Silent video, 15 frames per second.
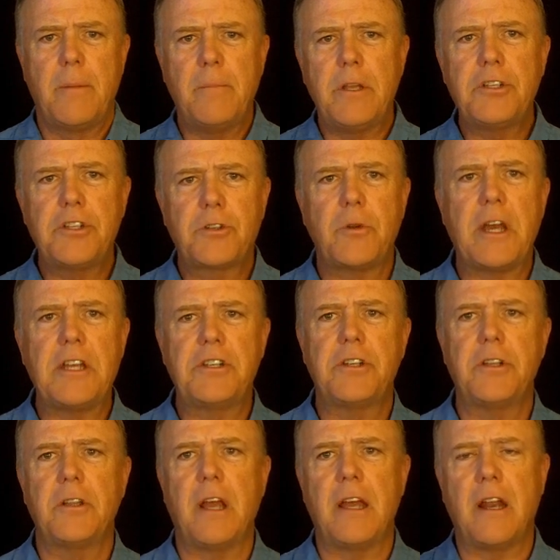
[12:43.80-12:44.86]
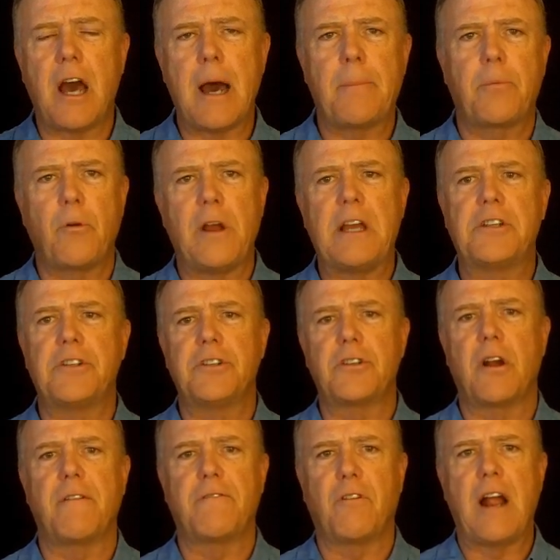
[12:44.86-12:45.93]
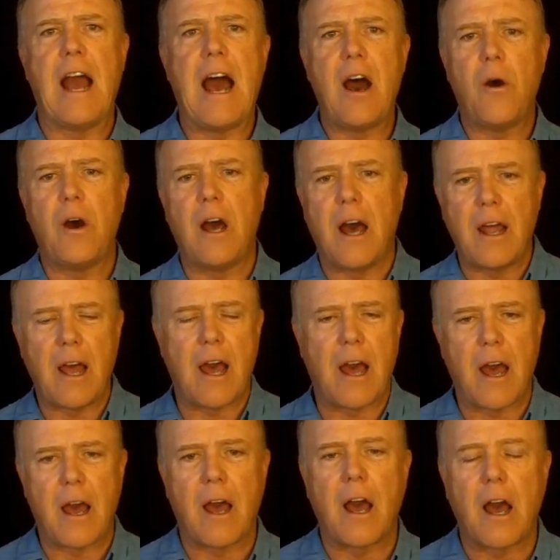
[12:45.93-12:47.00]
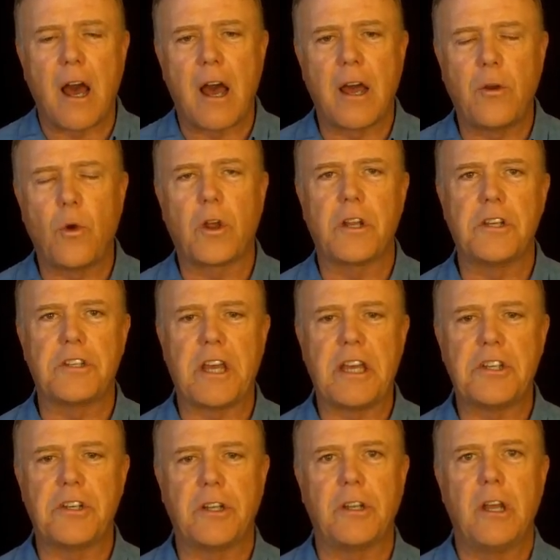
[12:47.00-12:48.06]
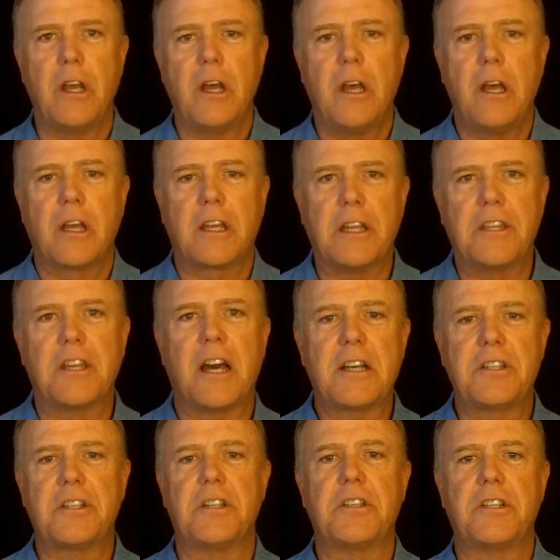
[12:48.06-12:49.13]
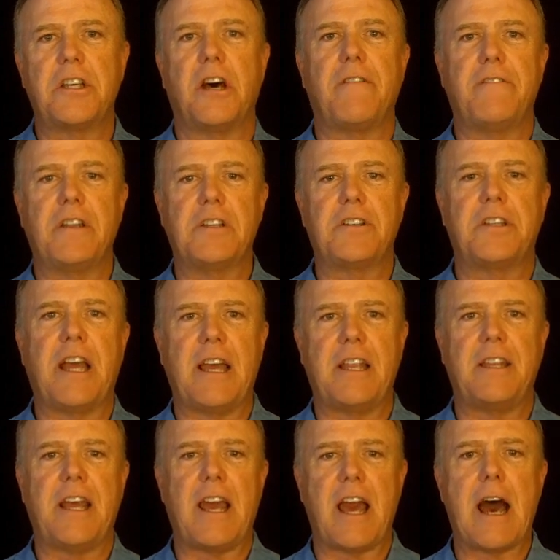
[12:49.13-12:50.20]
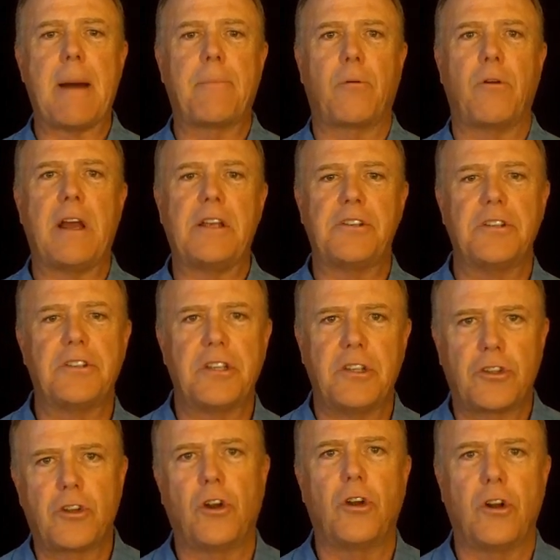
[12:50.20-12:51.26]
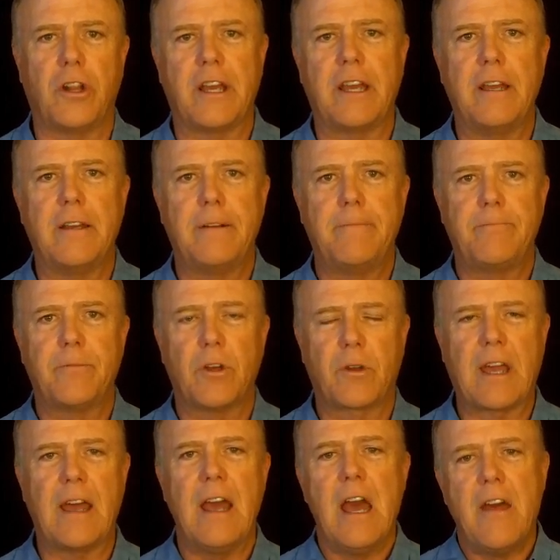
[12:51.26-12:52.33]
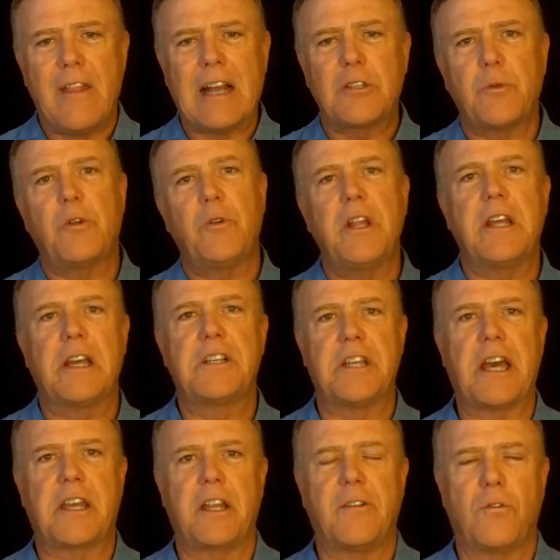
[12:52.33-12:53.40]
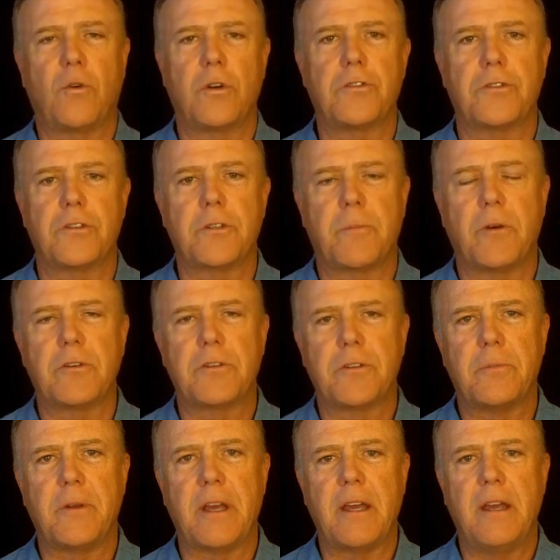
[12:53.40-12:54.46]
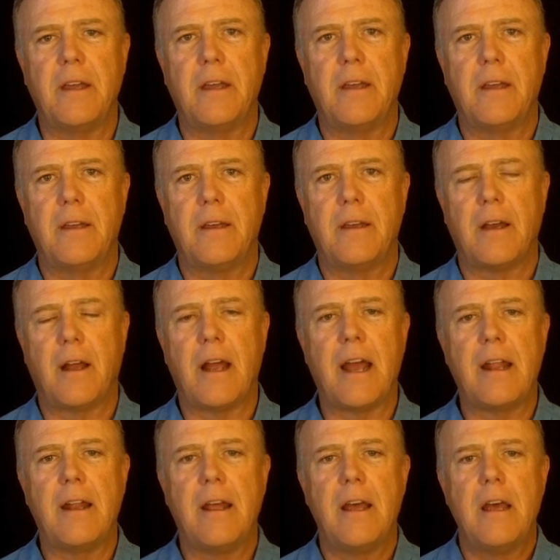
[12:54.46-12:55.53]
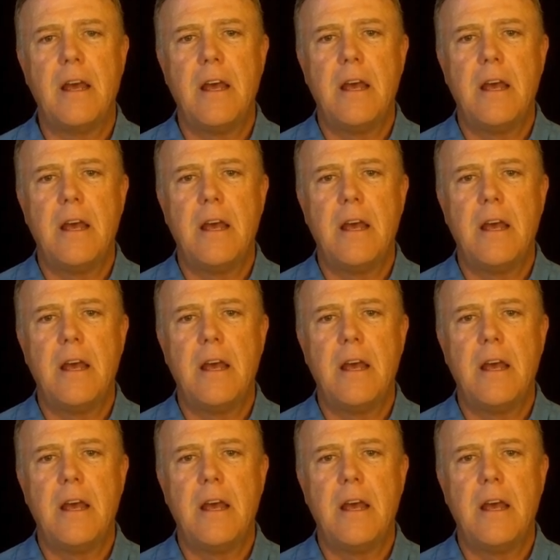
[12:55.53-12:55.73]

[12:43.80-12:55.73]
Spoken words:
Administration and operations are for how an organization conducts itself in its day-to-day operations internally. Okay, that's what really executive orders are supposed to be. All right,